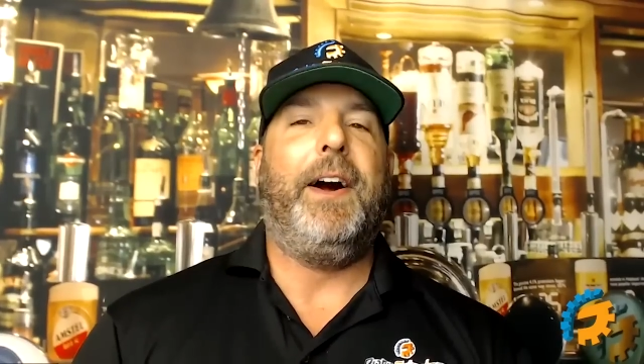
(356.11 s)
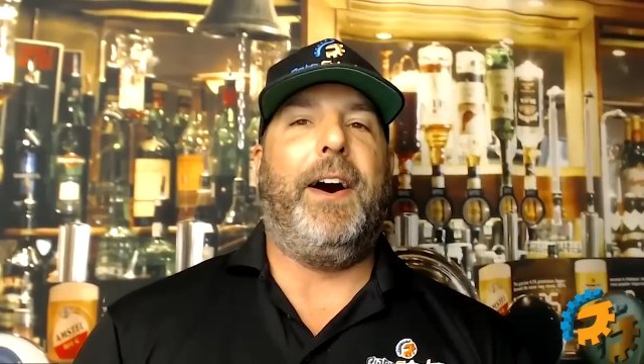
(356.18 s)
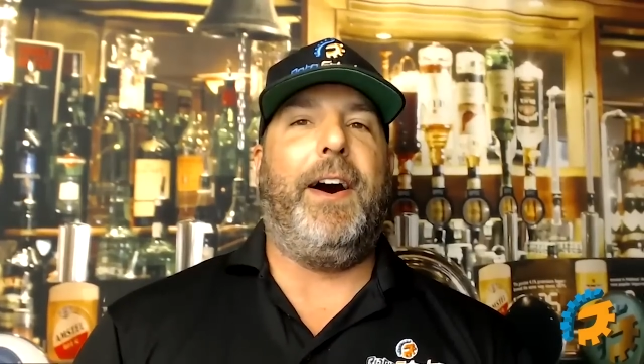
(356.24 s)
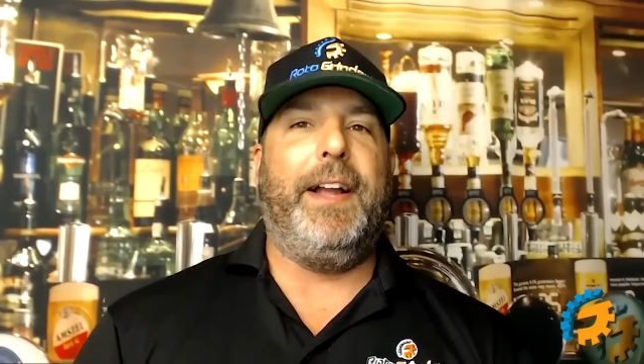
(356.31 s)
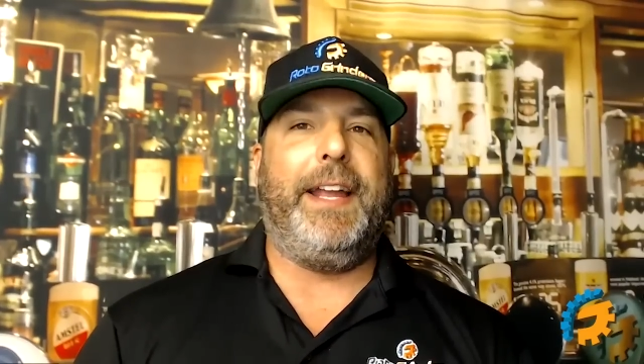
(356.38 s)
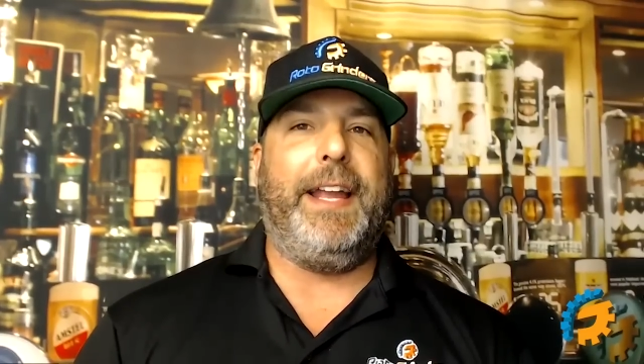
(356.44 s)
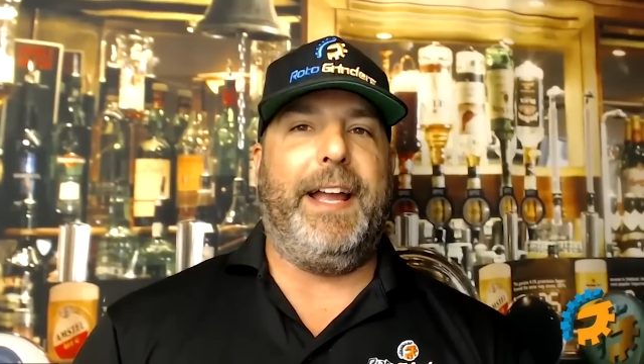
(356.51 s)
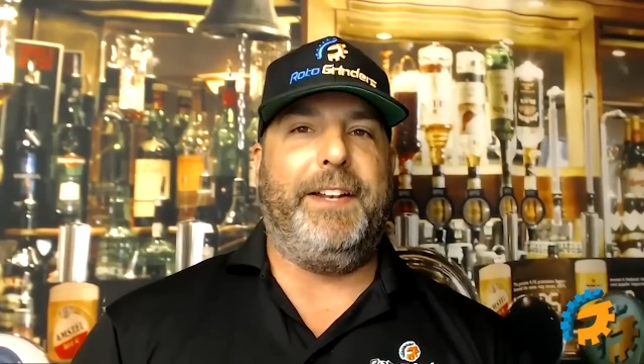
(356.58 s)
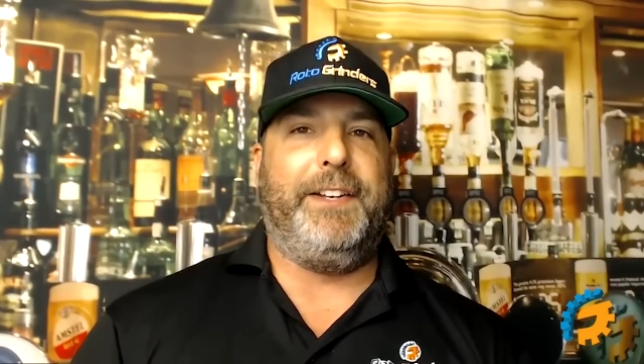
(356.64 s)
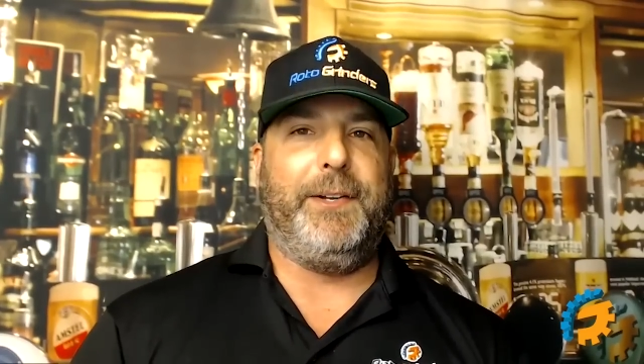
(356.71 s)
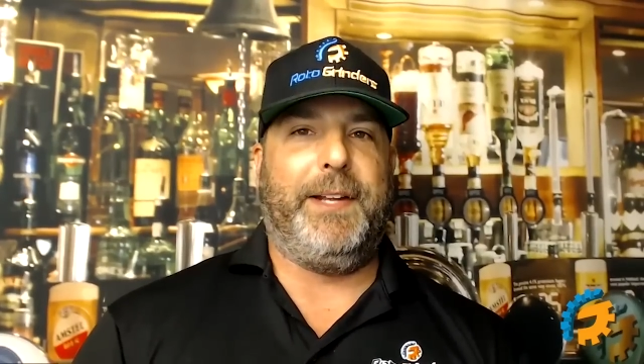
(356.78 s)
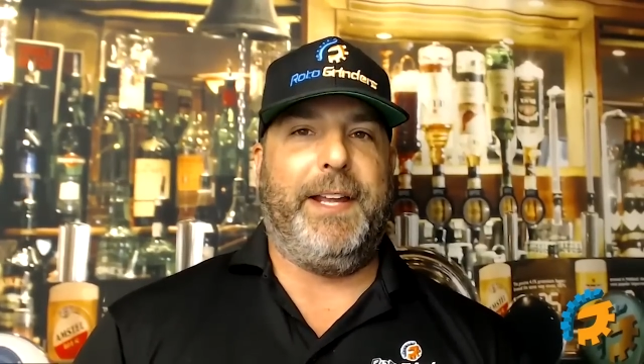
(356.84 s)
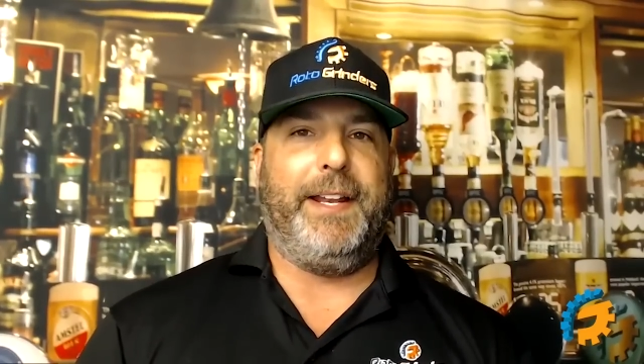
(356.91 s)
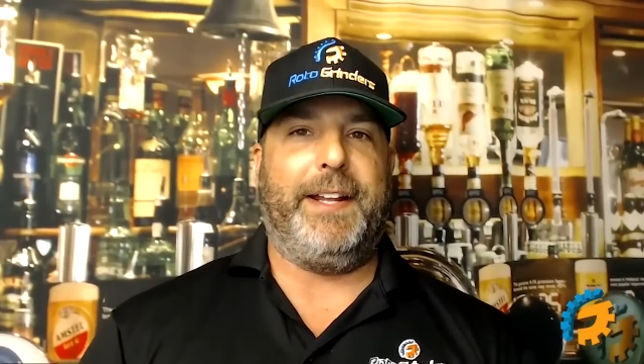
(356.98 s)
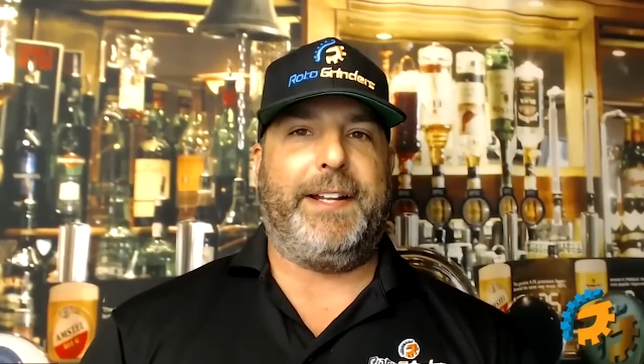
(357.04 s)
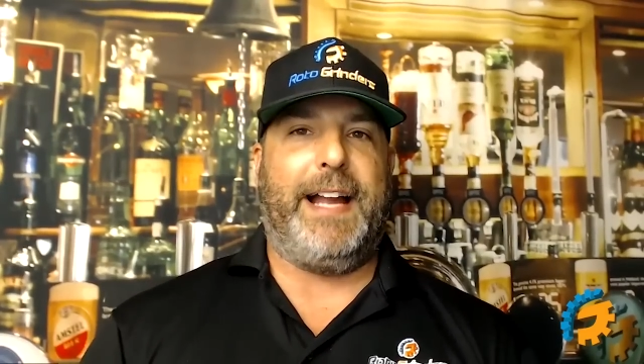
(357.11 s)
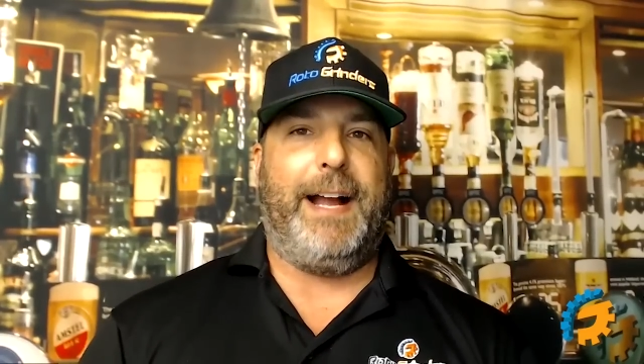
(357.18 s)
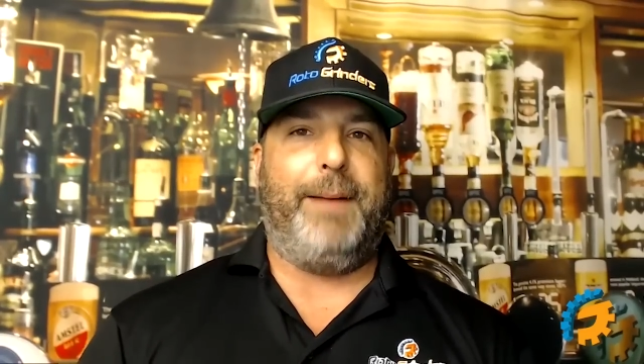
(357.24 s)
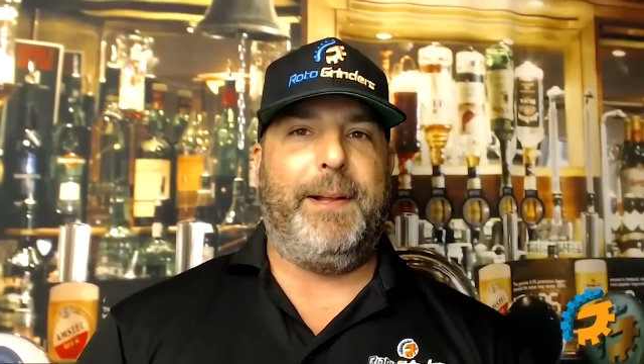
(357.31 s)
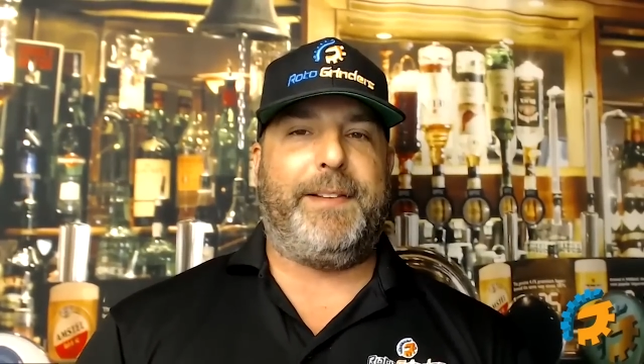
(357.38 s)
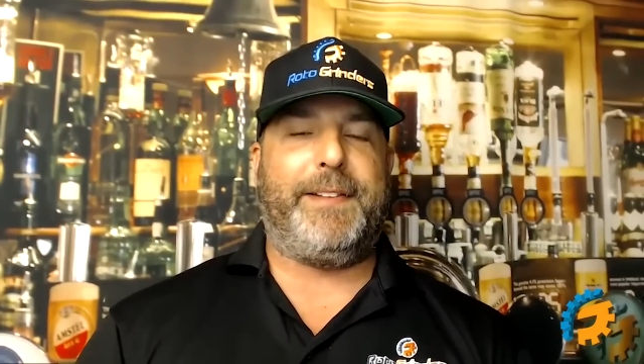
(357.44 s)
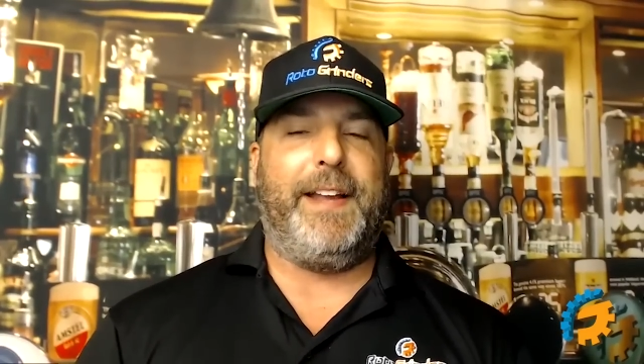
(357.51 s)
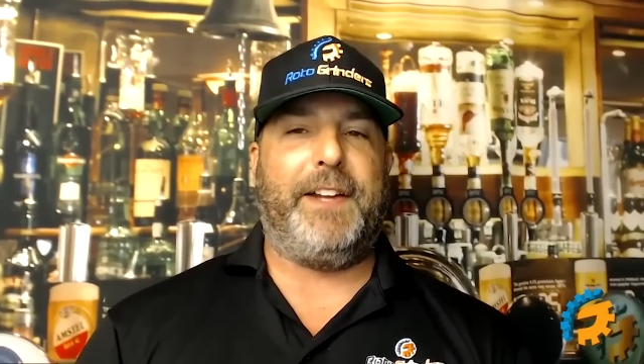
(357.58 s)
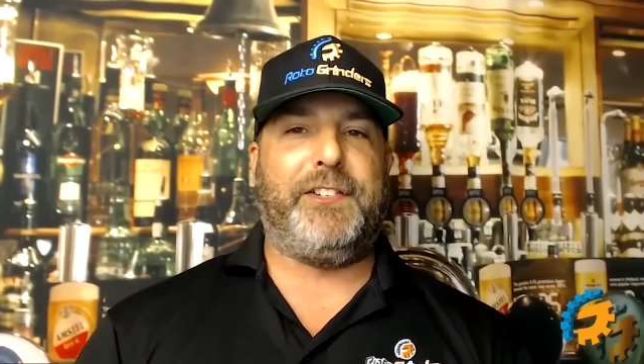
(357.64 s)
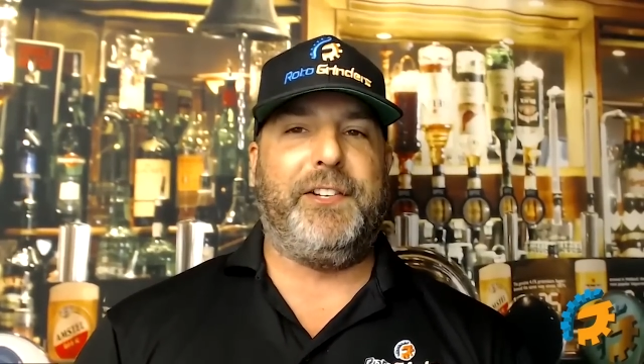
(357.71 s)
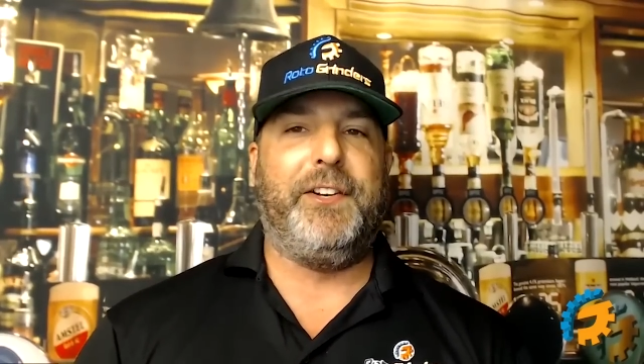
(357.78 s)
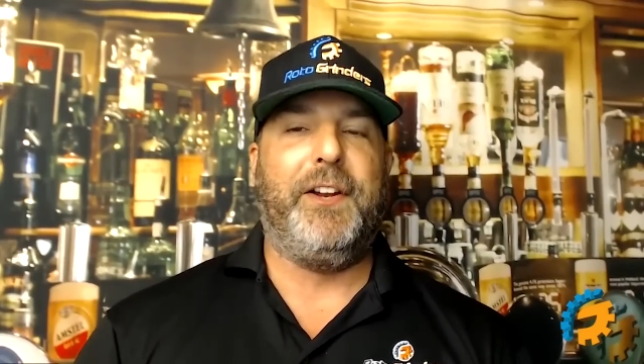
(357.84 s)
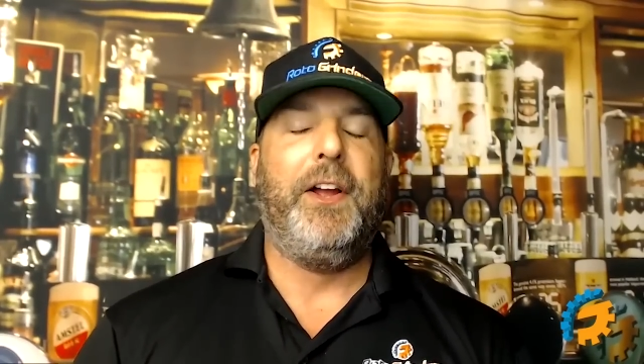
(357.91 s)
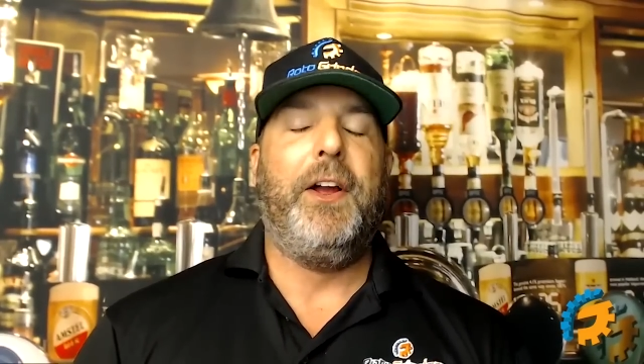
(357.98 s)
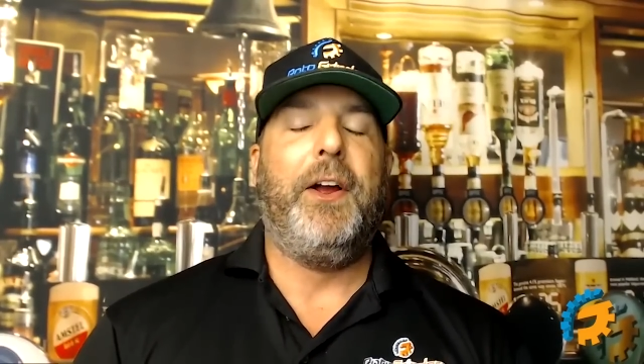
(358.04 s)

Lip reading: All you got to do, get in the comment section